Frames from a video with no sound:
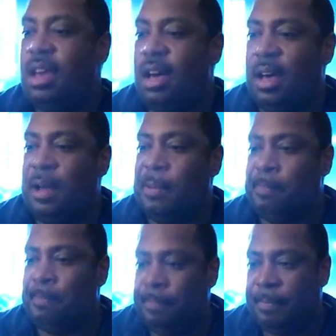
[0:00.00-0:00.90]

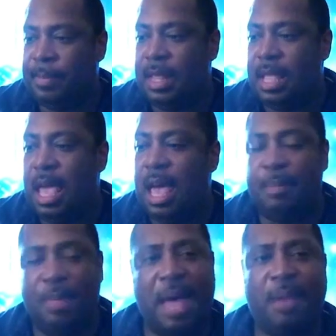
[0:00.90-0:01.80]
Um,
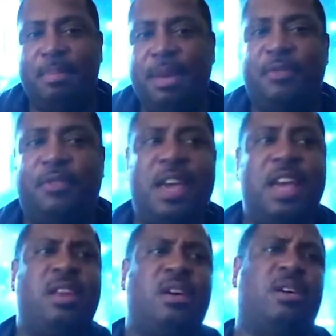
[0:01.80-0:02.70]
I'm not a big
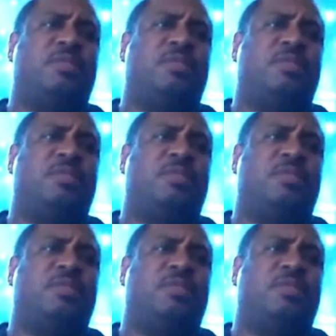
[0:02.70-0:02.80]
fan of